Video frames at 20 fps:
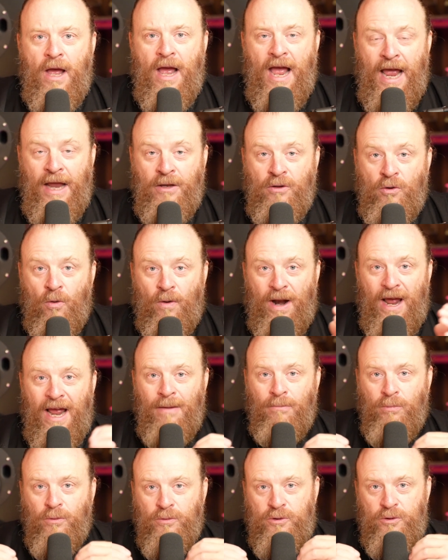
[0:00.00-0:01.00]
and you're
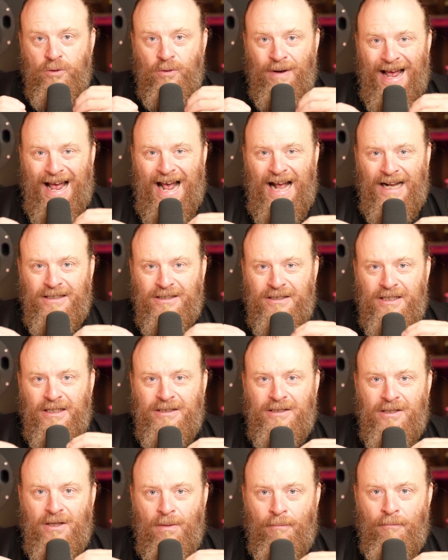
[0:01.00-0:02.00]
able to
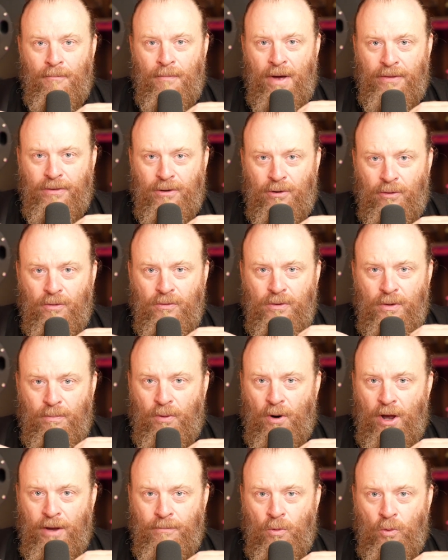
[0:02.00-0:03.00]
access the mother, the
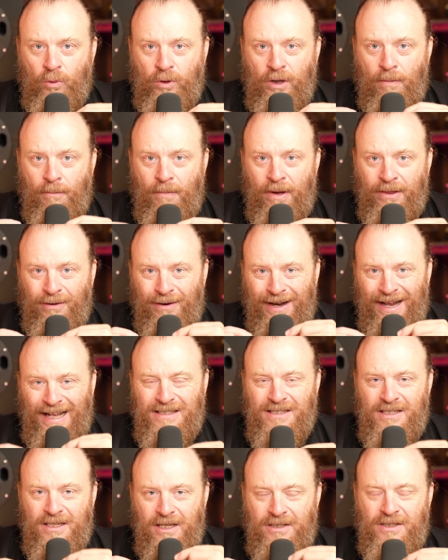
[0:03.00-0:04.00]
primordial mother,
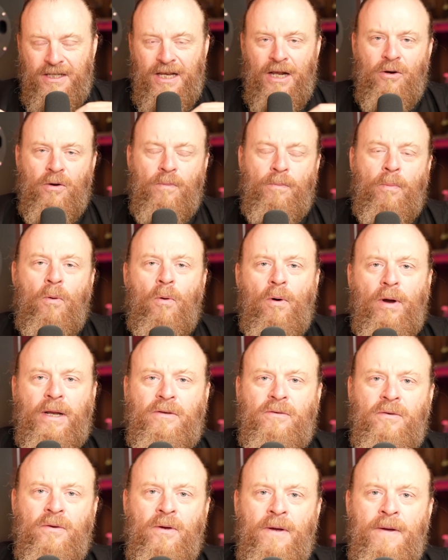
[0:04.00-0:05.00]
it's the center
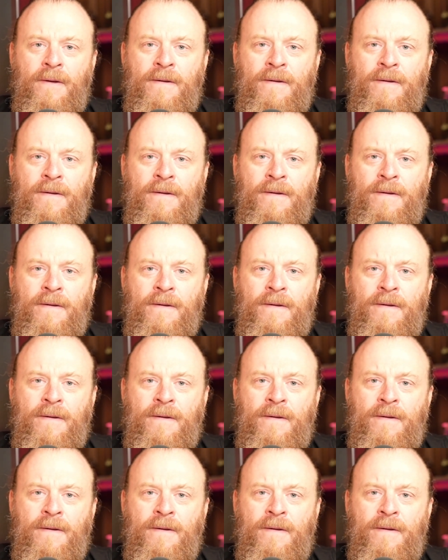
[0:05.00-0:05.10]
point